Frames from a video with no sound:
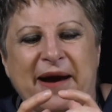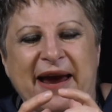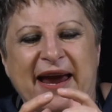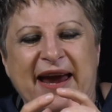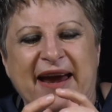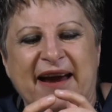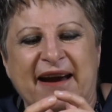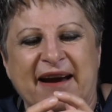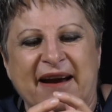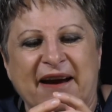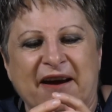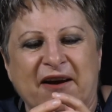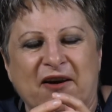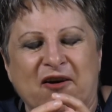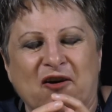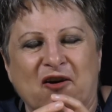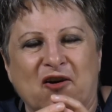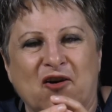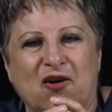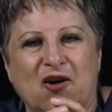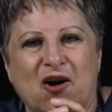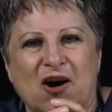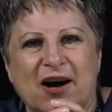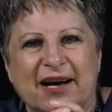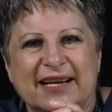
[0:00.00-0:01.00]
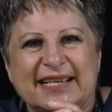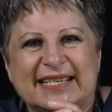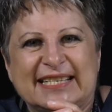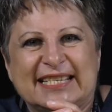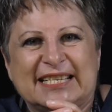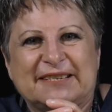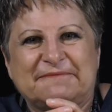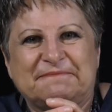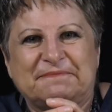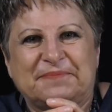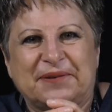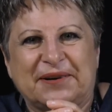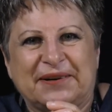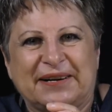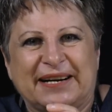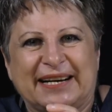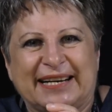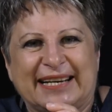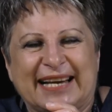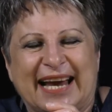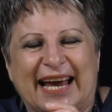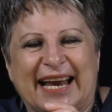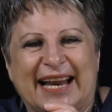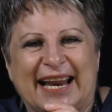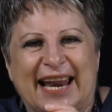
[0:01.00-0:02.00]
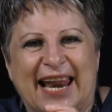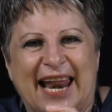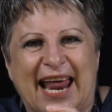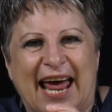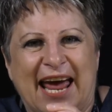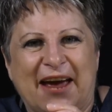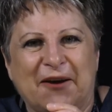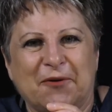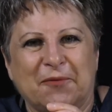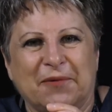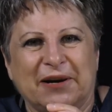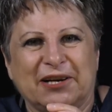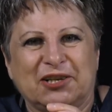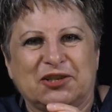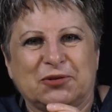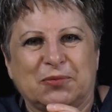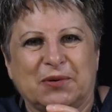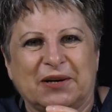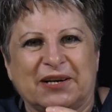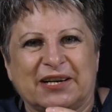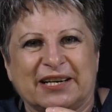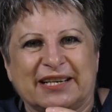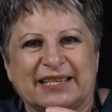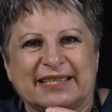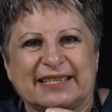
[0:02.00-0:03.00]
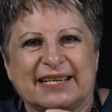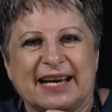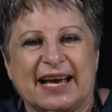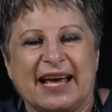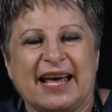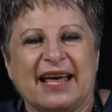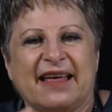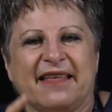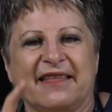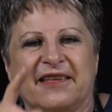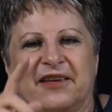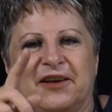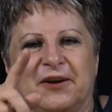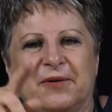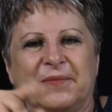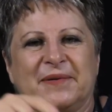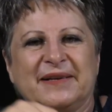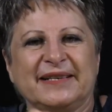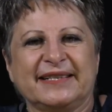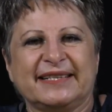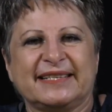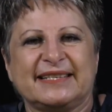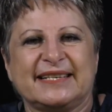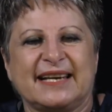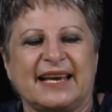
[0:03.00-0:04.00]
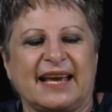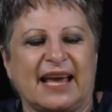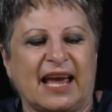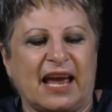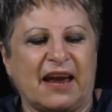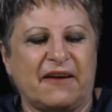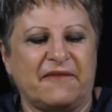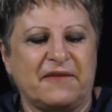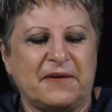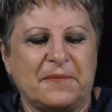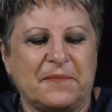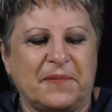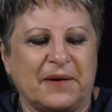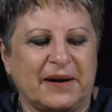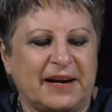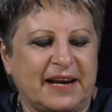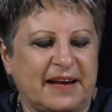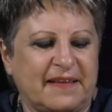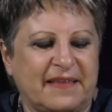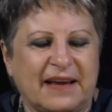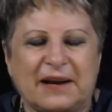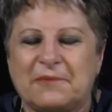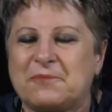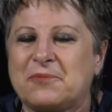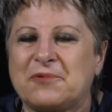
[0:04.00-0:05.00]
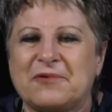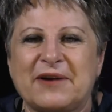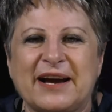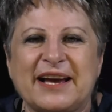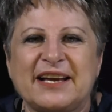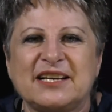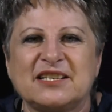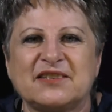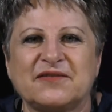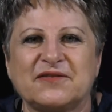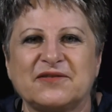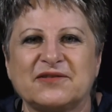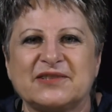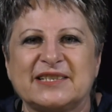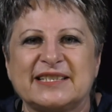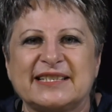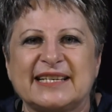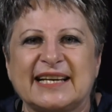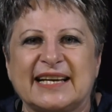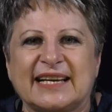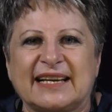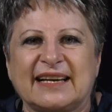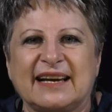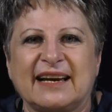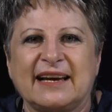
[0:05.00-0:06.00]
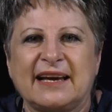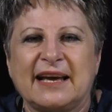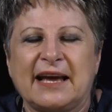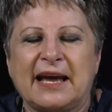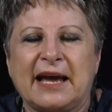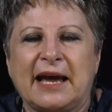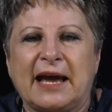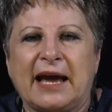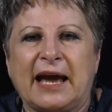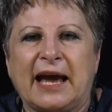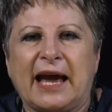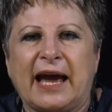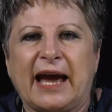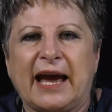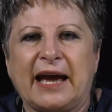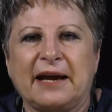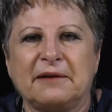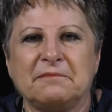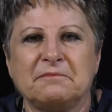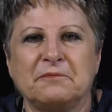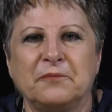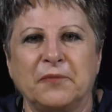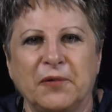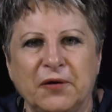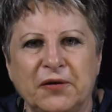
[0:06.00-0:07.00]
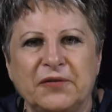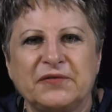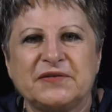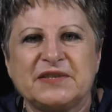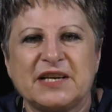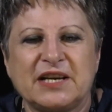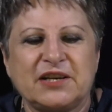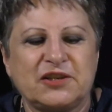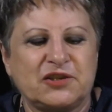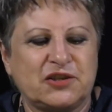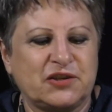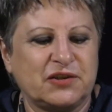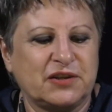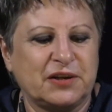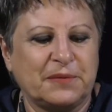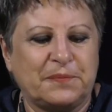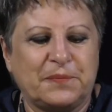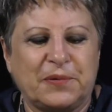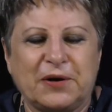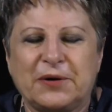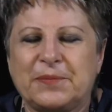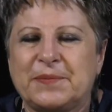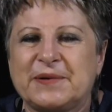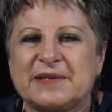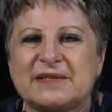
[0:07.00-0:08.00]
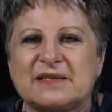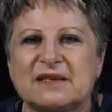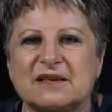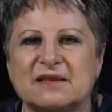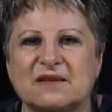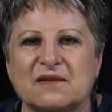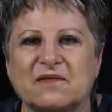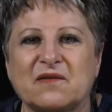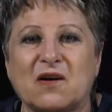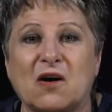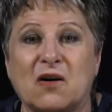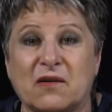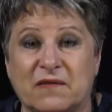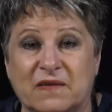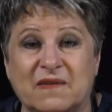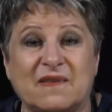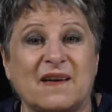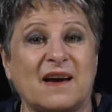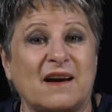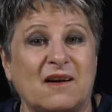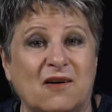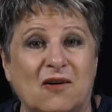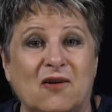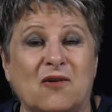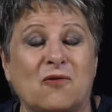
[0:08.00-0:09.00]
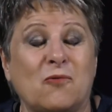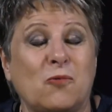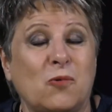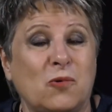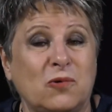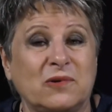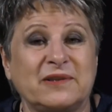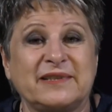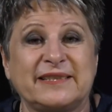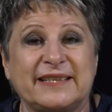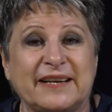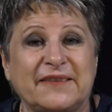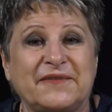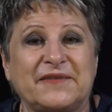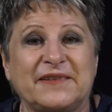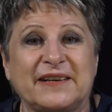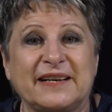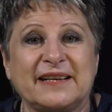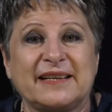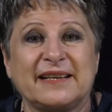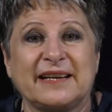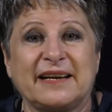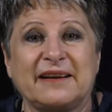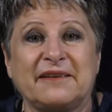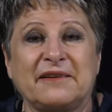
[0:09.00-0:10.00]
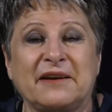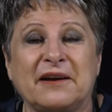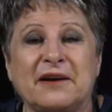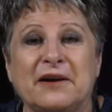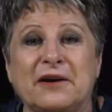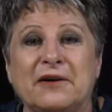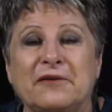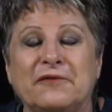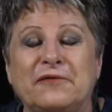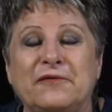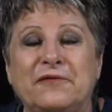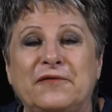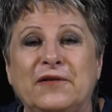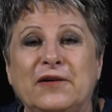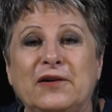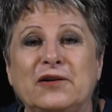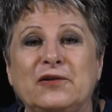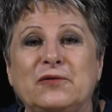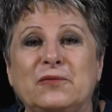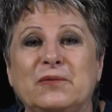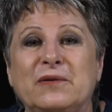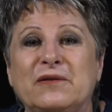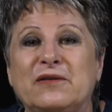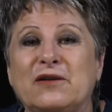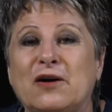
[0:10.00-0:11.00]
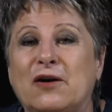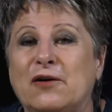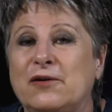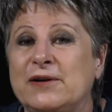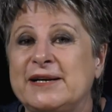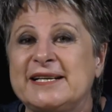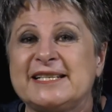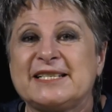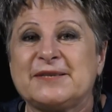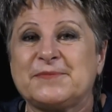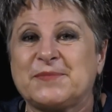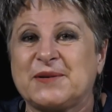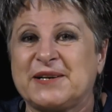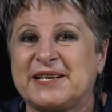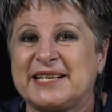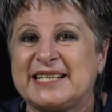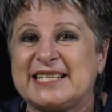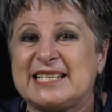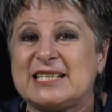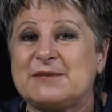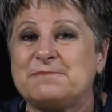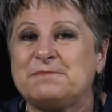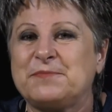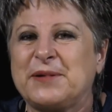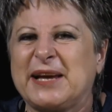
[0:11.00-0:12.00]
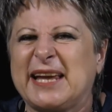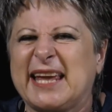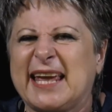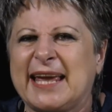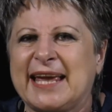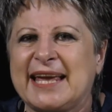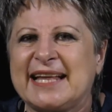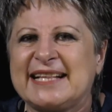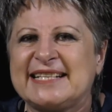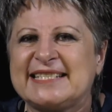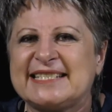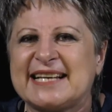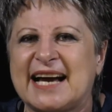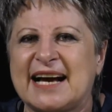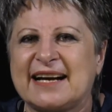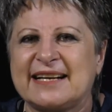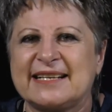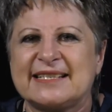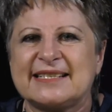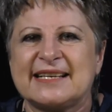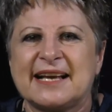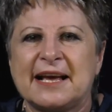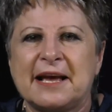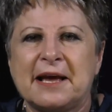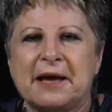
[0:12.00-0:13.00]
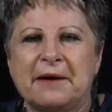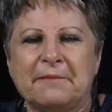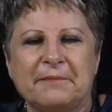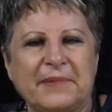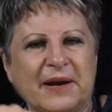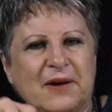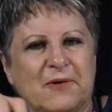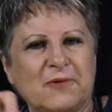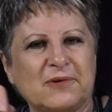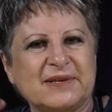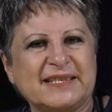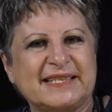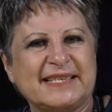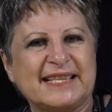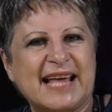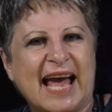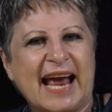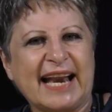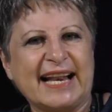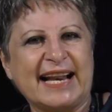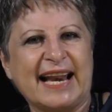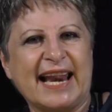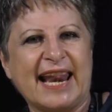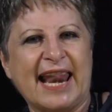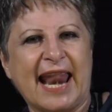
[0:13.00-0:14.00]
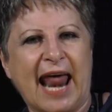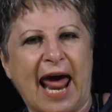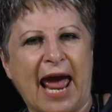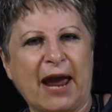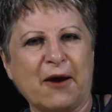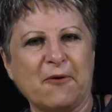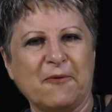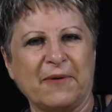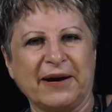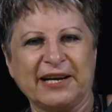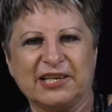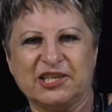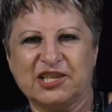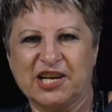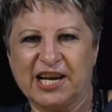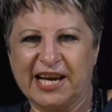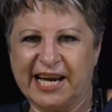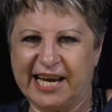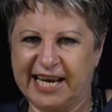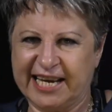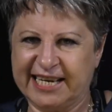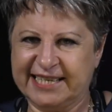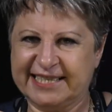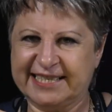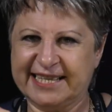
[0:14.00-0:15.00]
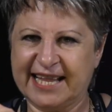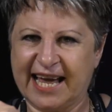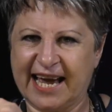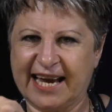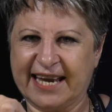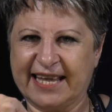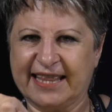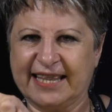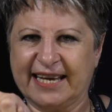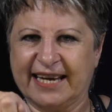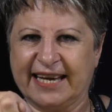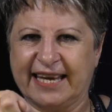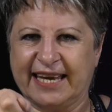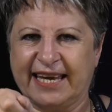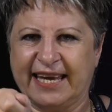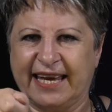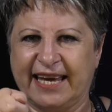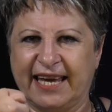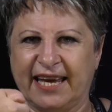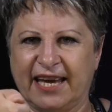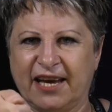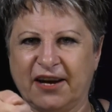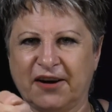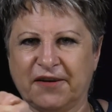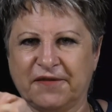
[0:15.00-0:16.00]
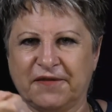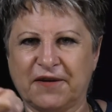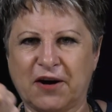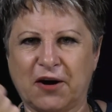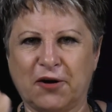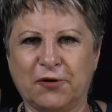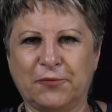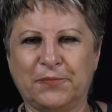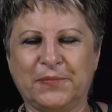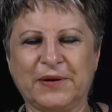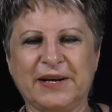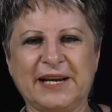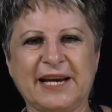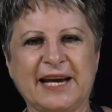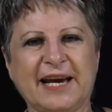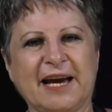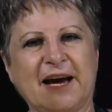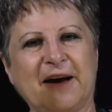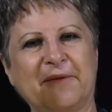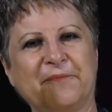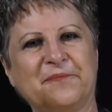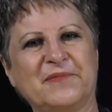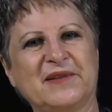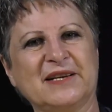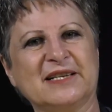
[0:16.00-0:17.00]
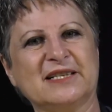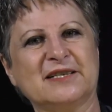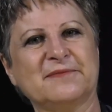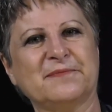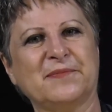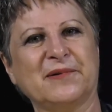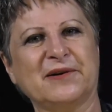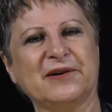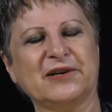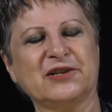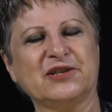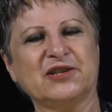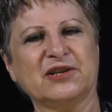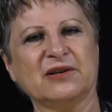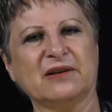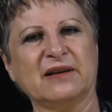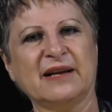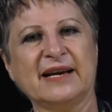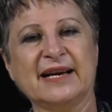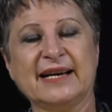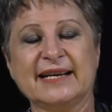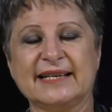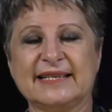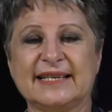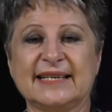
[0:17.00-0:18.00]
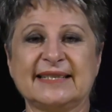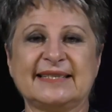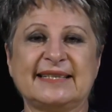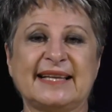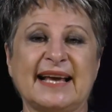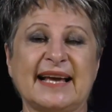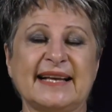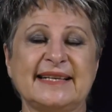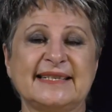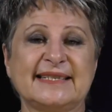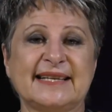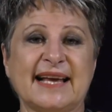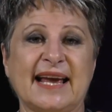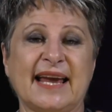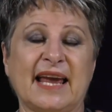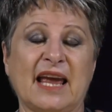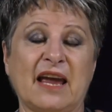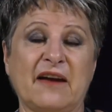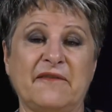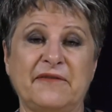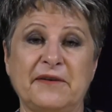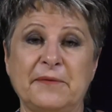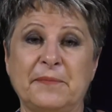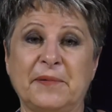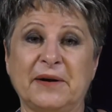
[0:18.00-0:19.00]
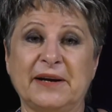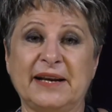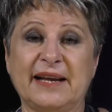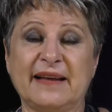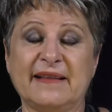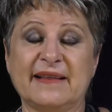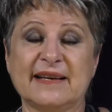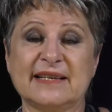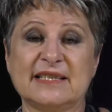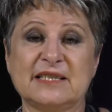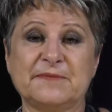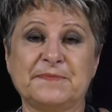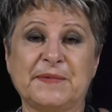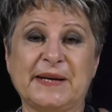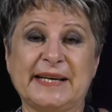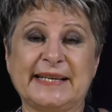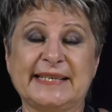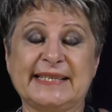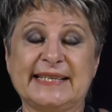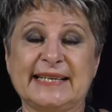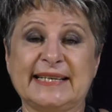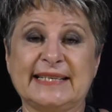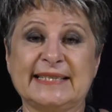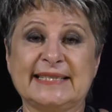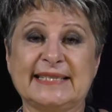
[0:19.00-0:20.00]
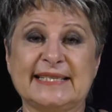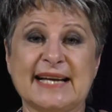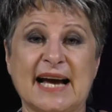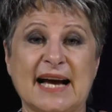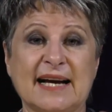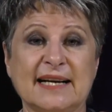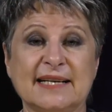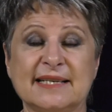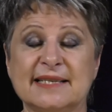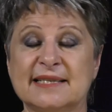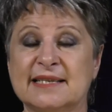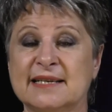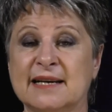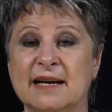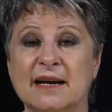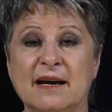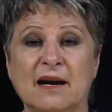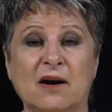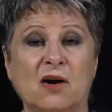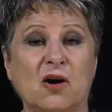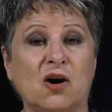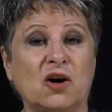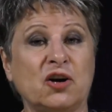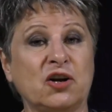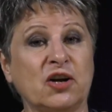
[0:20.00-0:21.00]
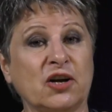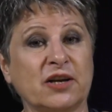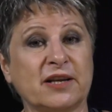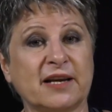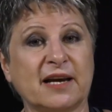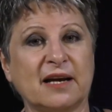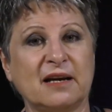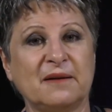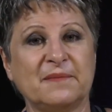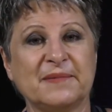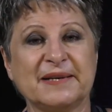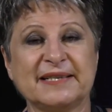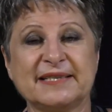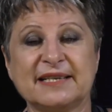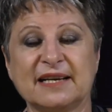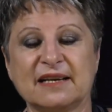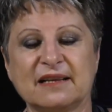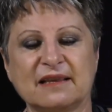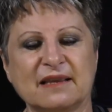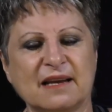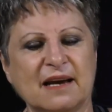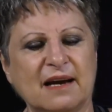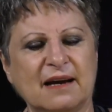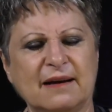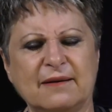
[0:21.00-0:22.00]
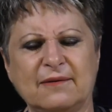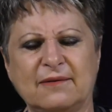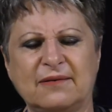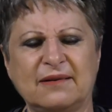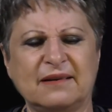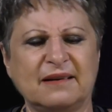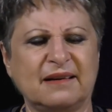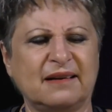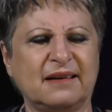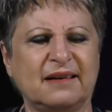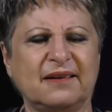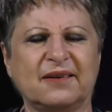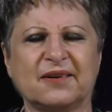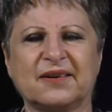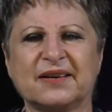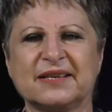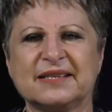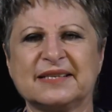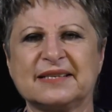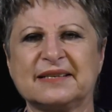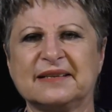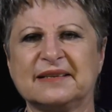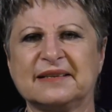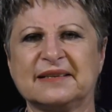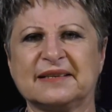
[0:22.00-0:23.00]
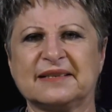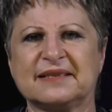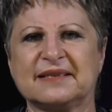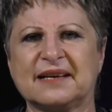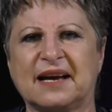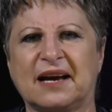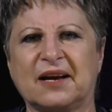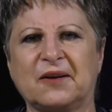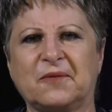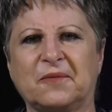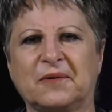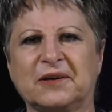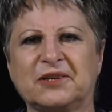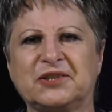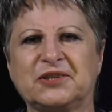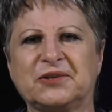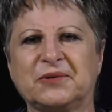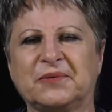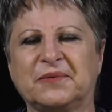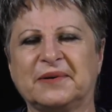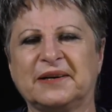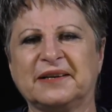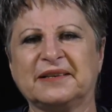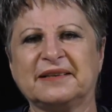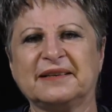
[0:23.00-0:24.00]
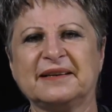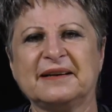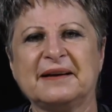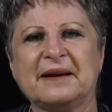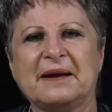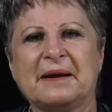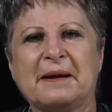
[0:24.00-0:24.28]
where God's spirit and language works, you will see everybody that prays for sick and moves into the purposes of God, they are all definitely filled with the Holy Spirit speaking in tongues, because that language is like the key of opening up the spiritual. Does that say everybody that speaks in tongues are not going to miss it? No, you can still decide what you want.